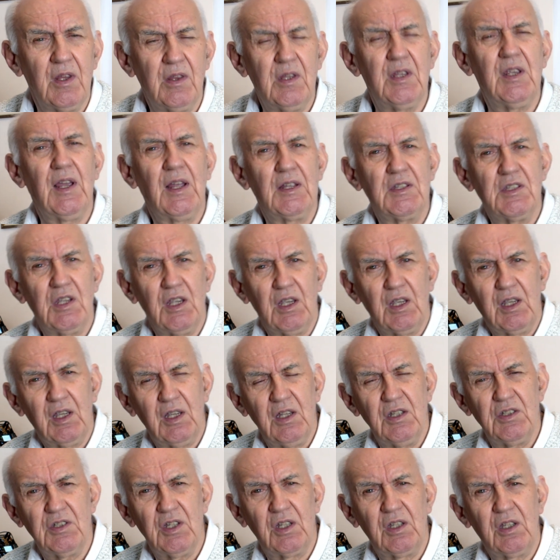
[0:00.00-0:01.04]
the attic
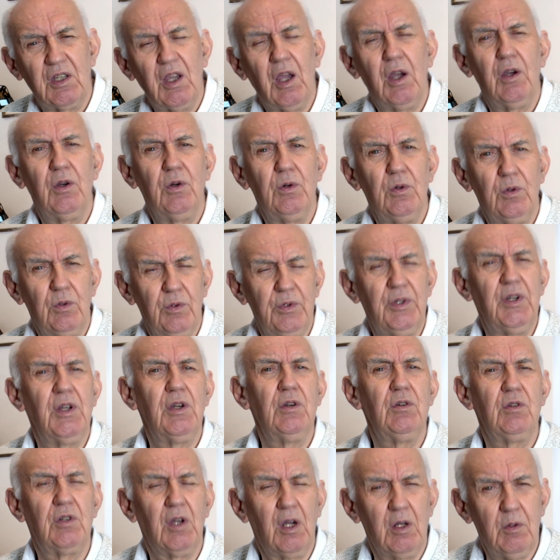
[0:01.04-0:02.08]
is a go or
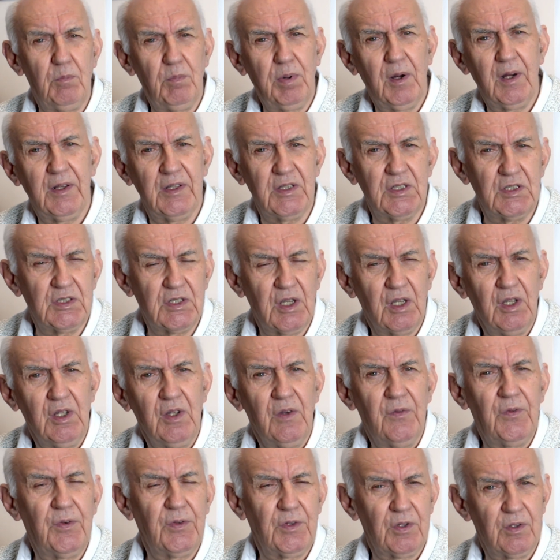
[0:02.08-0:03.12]
no-go place
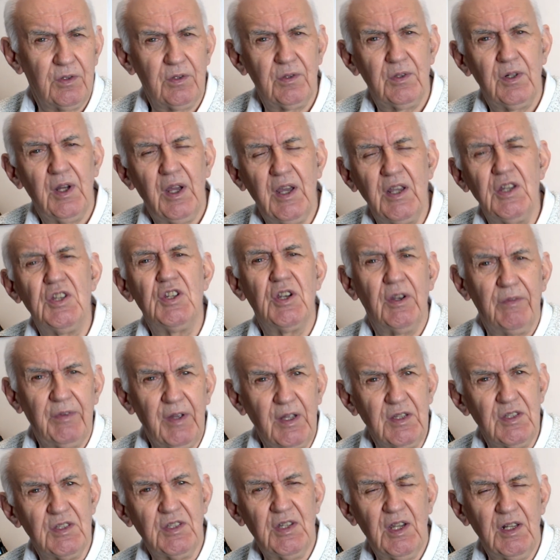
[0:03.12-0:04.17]
for your HF
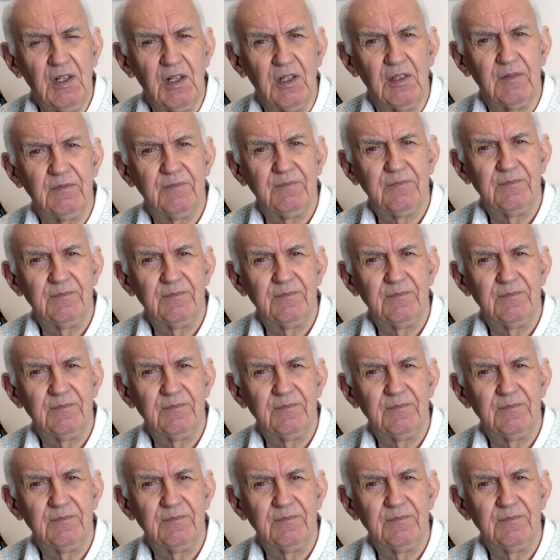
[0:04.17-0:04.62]
antenna.